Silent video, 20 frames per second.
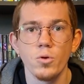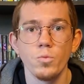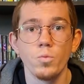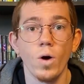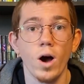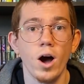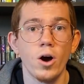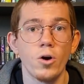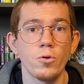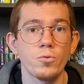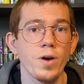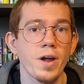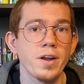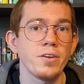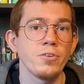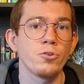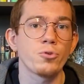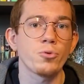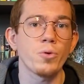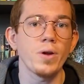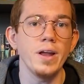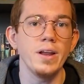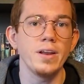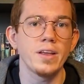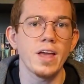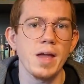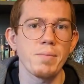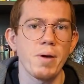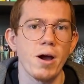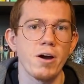While Red and
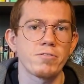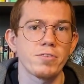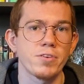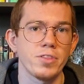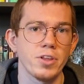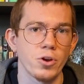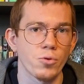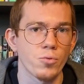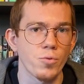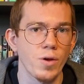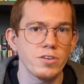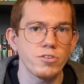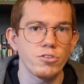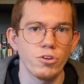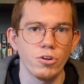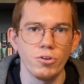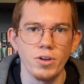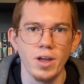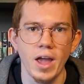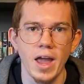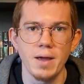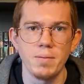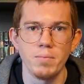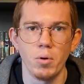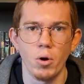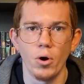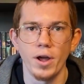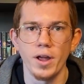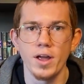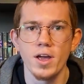Green came out for the original Game
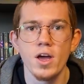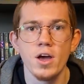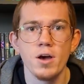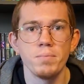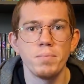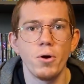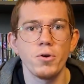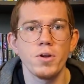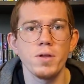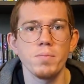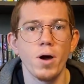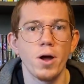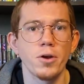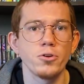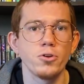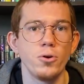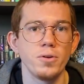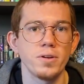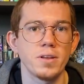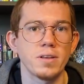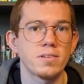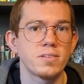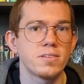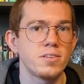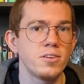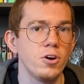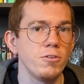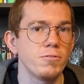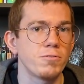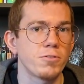Boy, Pokemon Gold and
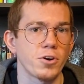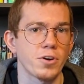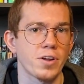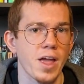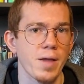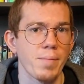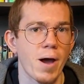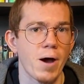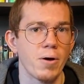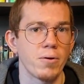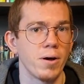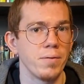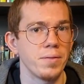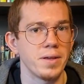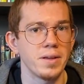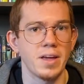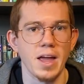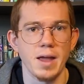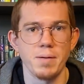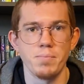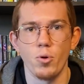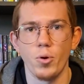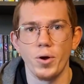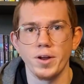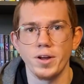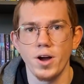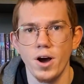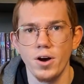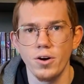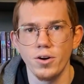Silver came out on the Game
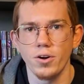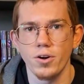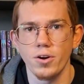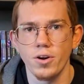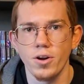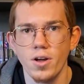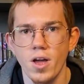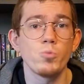Boy Color.